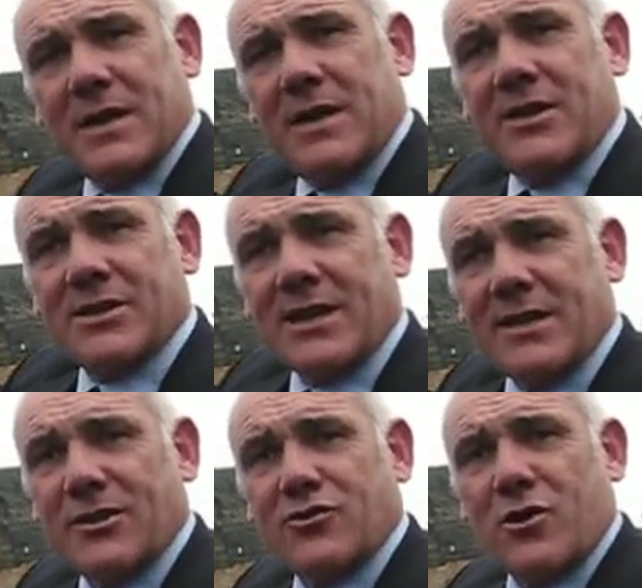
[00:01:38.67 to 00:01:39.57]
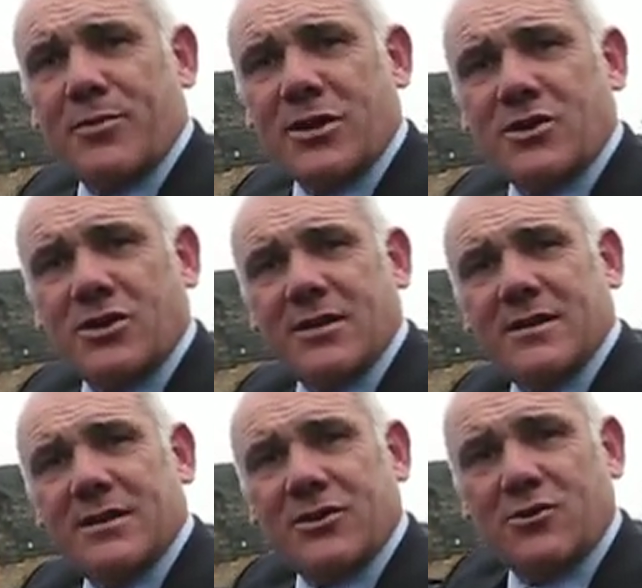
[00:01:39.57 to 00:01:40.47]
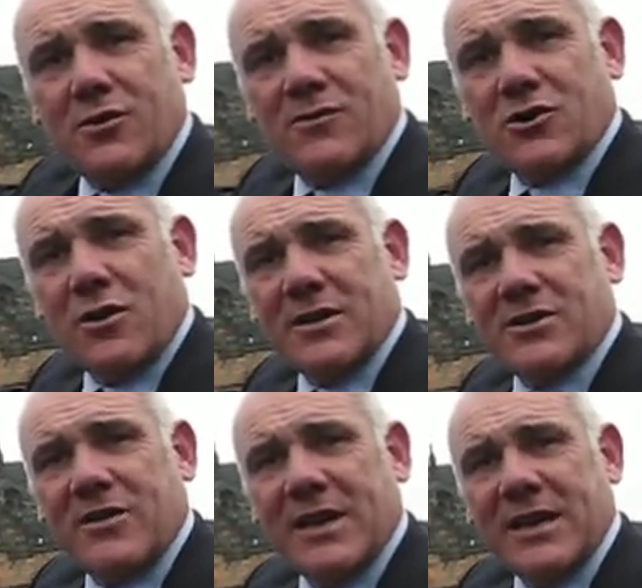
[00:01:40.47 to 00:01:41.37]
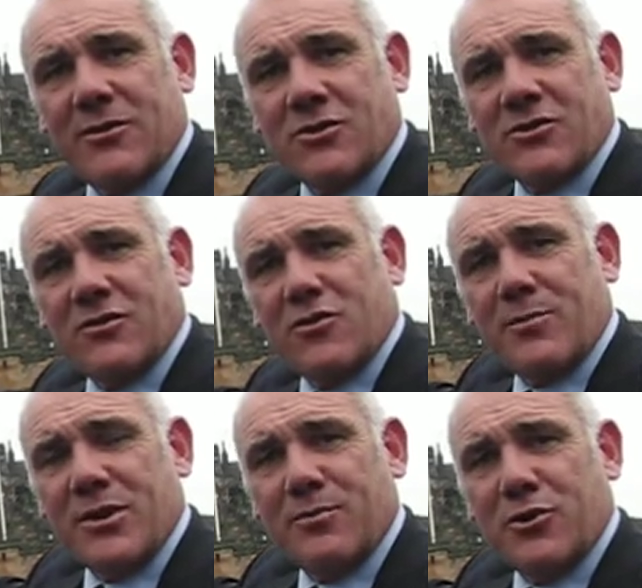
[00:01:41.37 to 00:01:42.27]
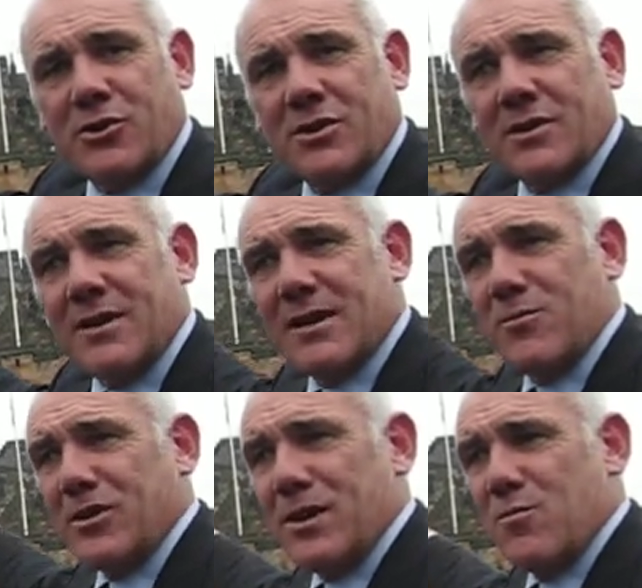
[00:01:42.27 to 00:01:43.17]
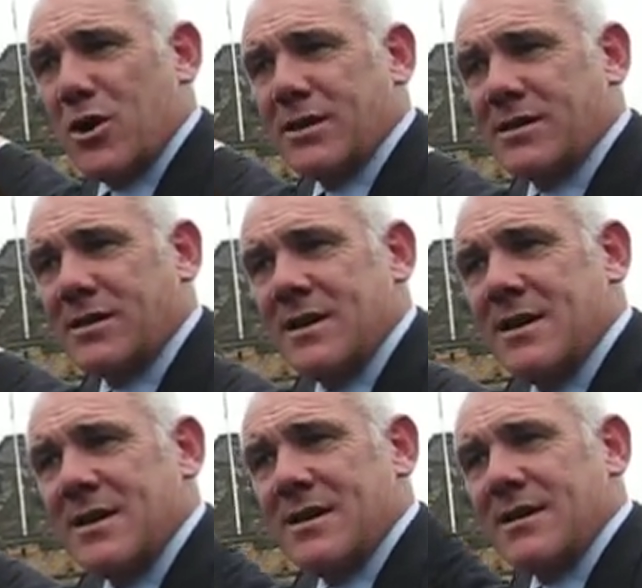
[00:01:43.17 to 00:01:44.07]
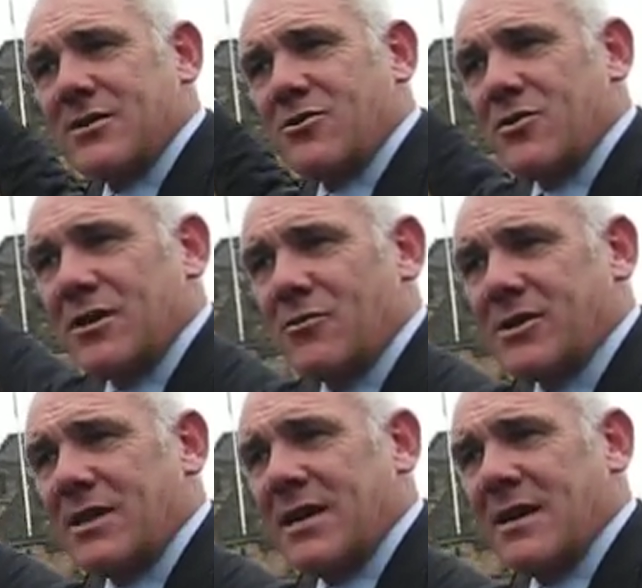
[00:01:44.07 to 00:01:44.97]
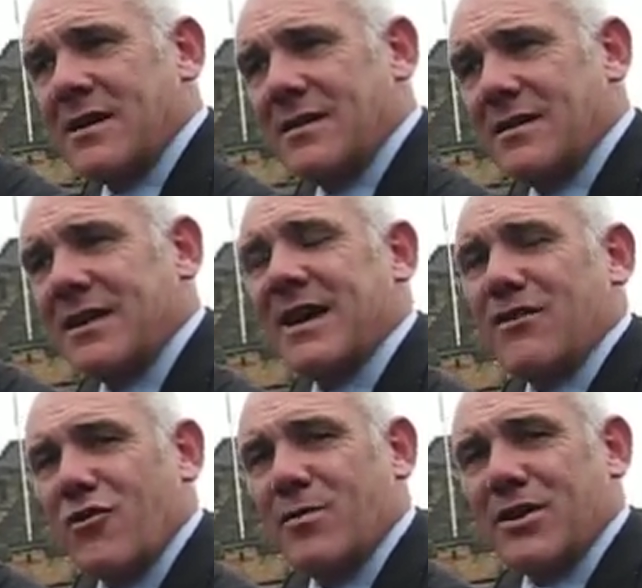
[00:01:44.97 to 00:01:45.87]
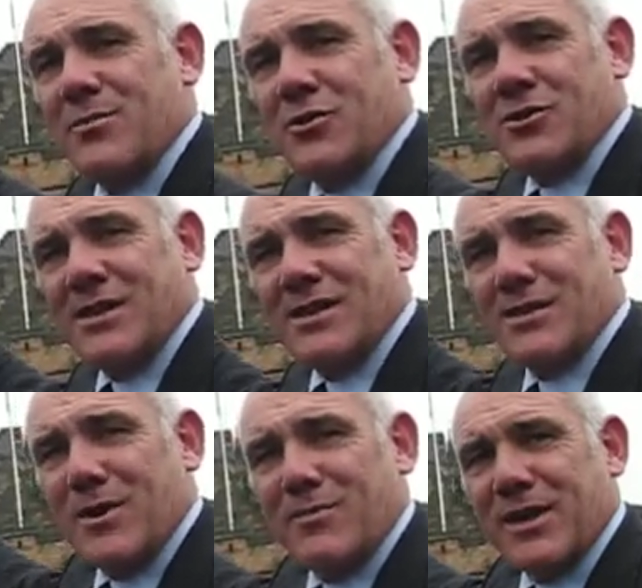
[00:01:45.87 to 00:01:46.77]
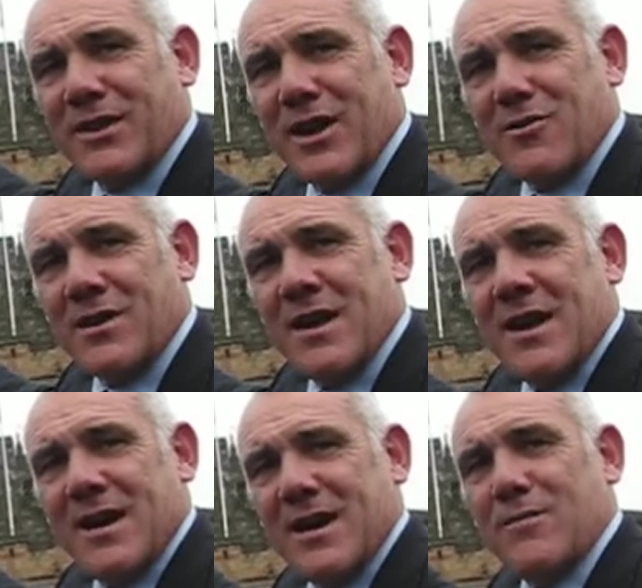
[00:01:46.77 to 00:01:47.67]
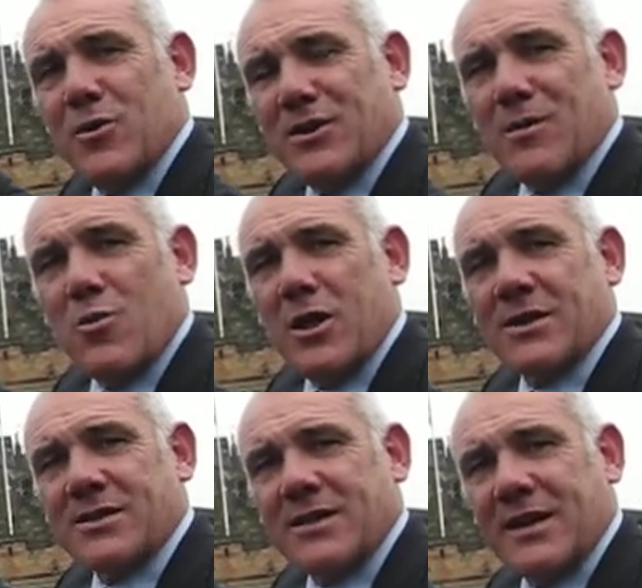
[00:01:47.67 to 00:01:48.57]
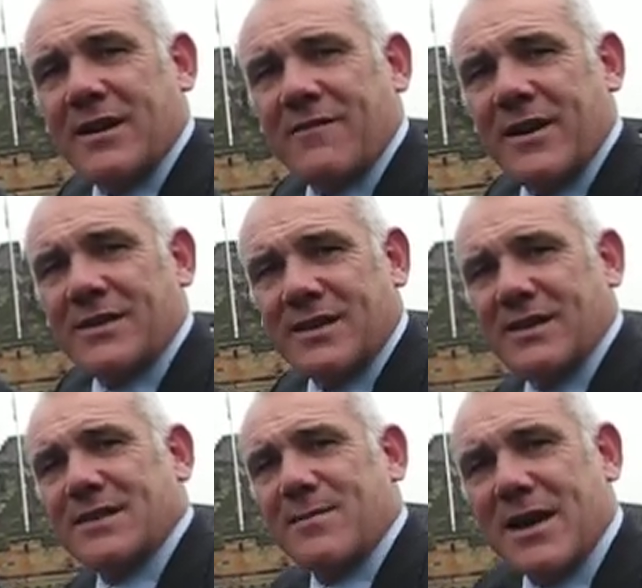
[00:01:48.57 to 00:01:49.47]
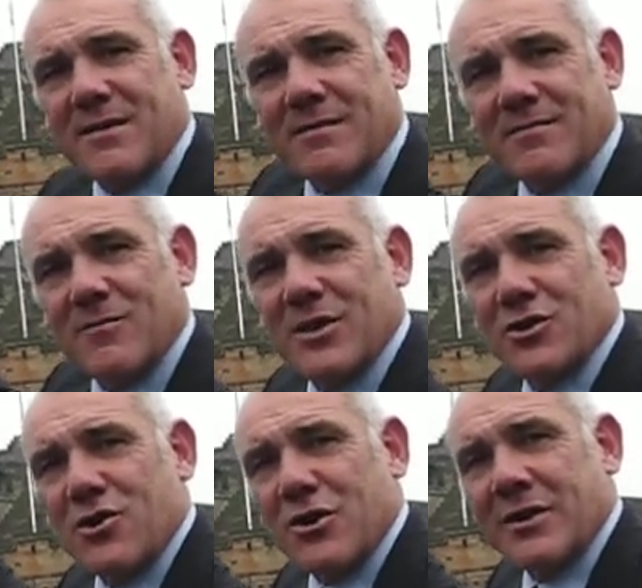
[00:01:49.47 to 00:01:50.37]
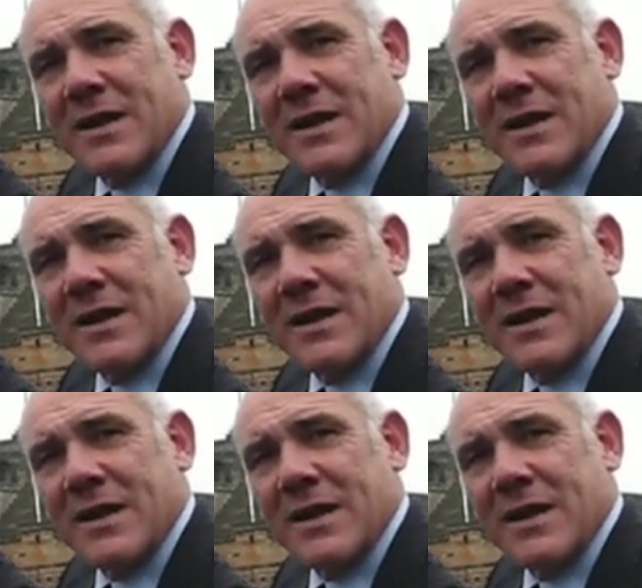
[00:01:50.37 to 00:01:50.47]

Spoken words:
Either side of the drawbridge, there's two of Scotland's great heroes, Robert the Bruce and William Wallace. So you'll see King Robert the Bruce, he's the one with the crown, and William Wallace, the great fighter, he's the man with the sword.